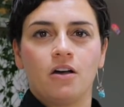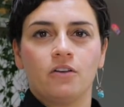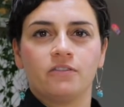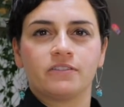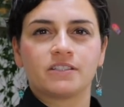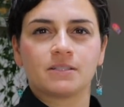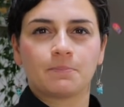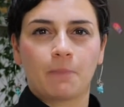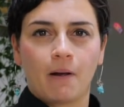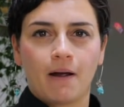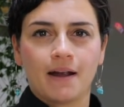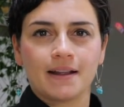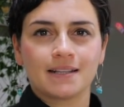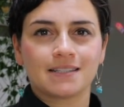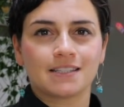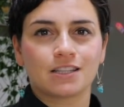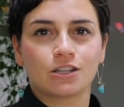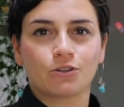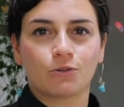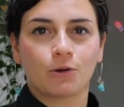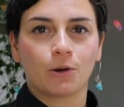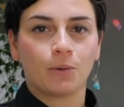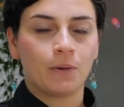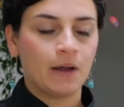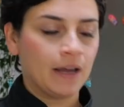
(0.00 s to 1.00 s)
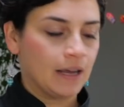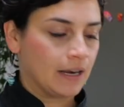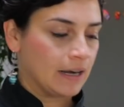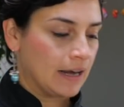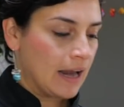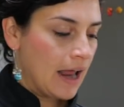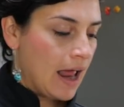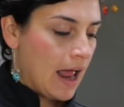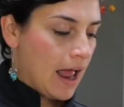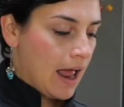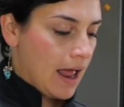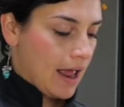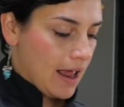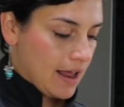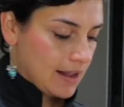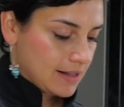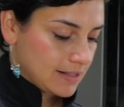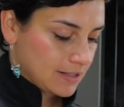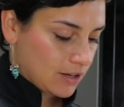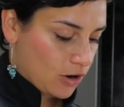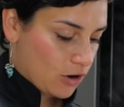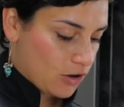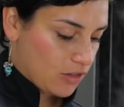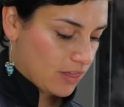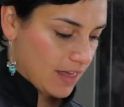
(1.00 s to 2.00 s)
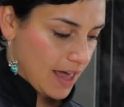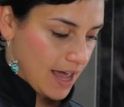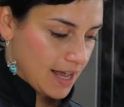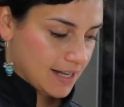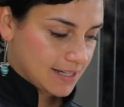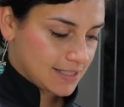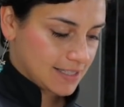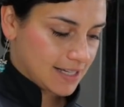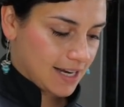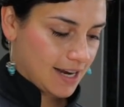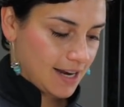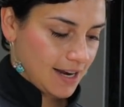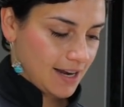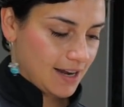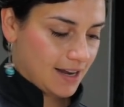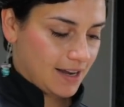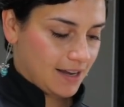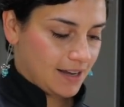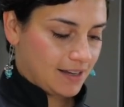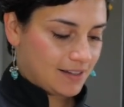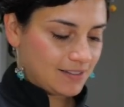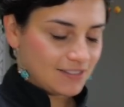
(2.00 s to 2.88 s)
of spice through it, so that uh,